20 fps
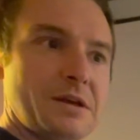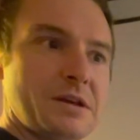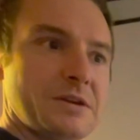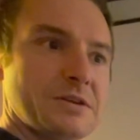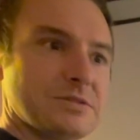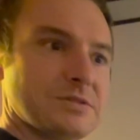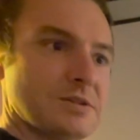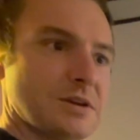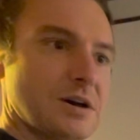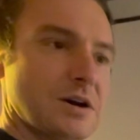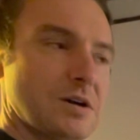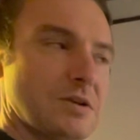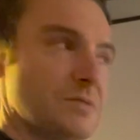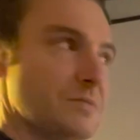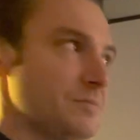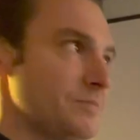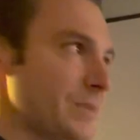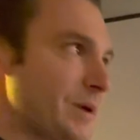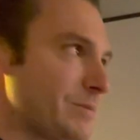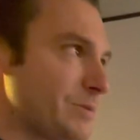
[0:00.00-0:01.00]
So
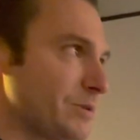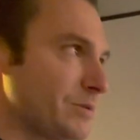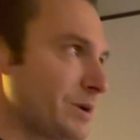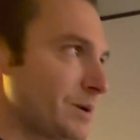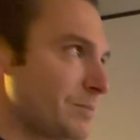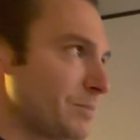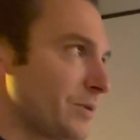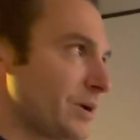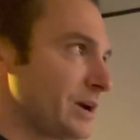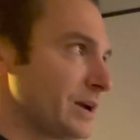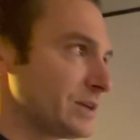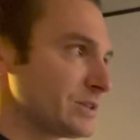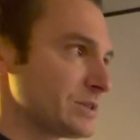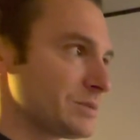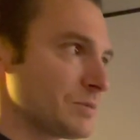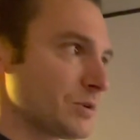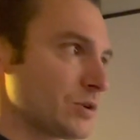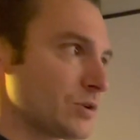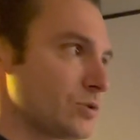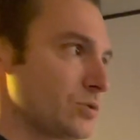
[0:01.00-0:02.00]
maybe you want to bring some
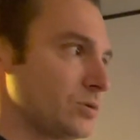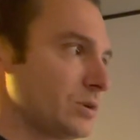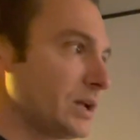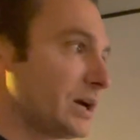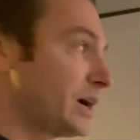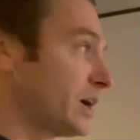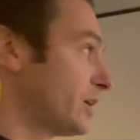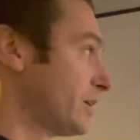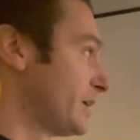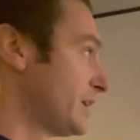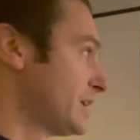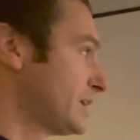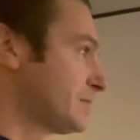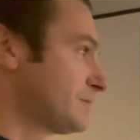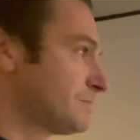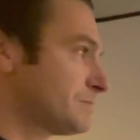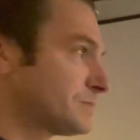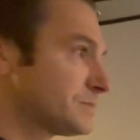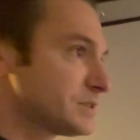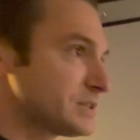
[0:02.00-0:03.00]
cool air
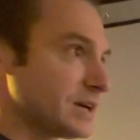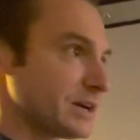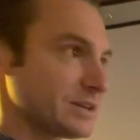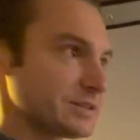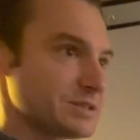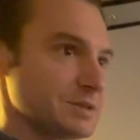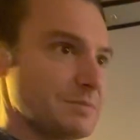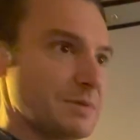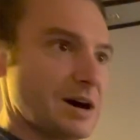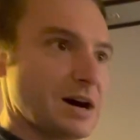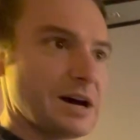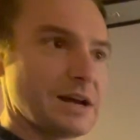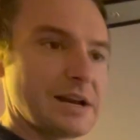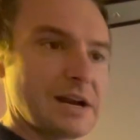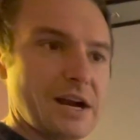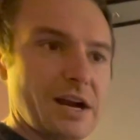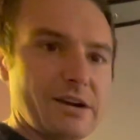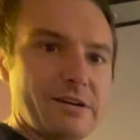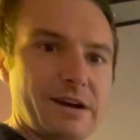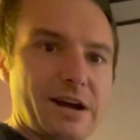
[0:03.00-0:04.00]
in, suck some hot
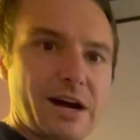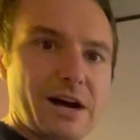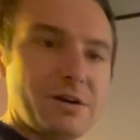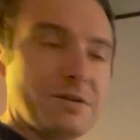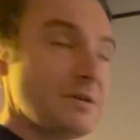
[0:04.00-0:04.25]
air out.